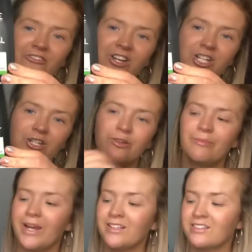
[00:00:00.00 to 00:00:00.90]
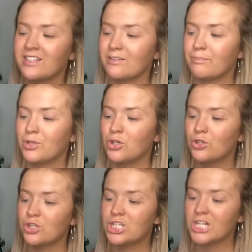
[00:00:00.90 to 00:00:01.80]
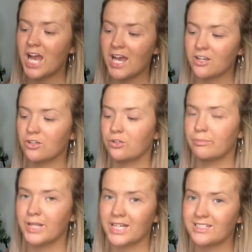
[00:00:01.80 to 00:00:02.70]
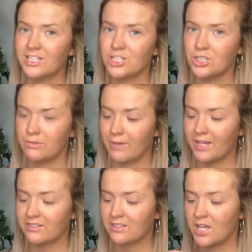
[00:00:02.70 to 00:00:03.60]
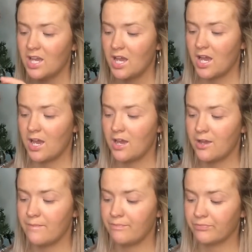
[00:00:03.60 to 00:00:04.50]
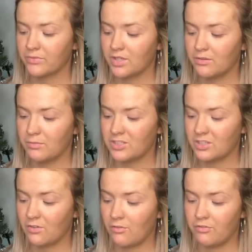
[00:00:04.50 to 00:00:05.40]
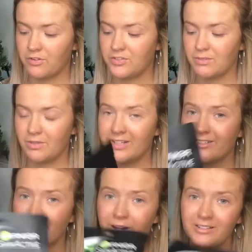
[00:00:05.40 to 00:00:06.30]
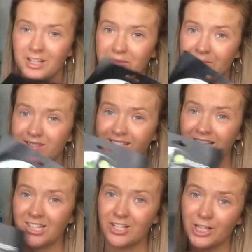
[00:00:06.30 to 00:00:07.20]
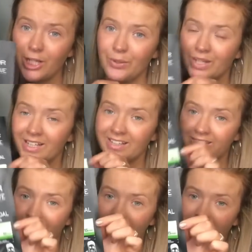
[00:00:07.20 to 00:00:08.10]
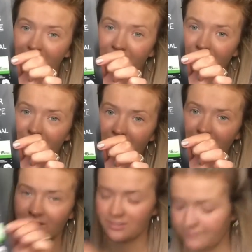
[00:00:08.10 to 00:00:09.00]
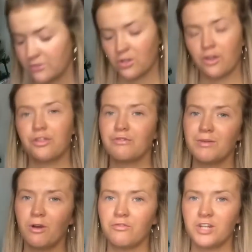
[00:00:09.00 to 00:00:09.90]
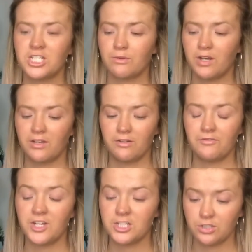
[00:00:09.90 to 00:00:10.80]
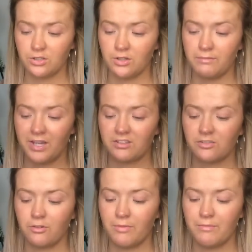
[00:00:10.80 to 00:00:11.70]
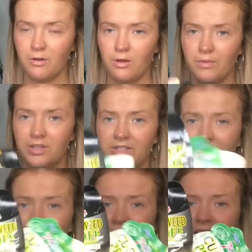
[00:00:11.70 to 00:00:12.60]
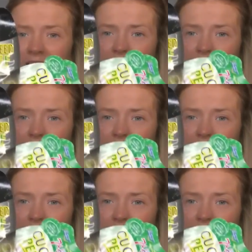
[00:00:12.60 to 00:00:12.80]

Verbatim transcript: facial mask. It's a pure charcoal black tissue mask. Um, i meant to leave it on 15 minutes apparently it'll make my skin look glowing. So yeah, I got that. Also got three more facial, facial masks from my mum and dad